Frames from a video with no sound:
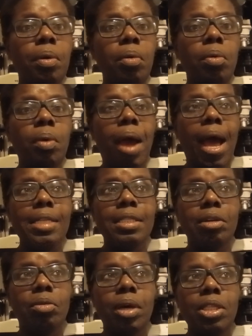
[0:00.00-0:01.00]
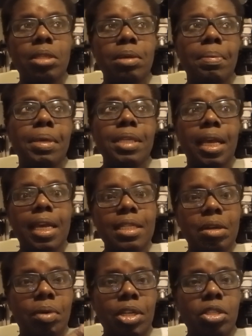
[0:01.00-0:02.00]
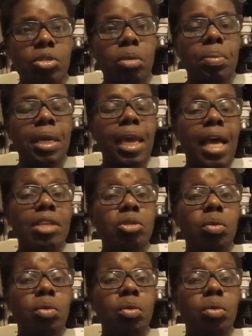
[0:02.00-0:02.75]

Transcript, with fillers: who asked the question uh, because I guess the questions were being asked.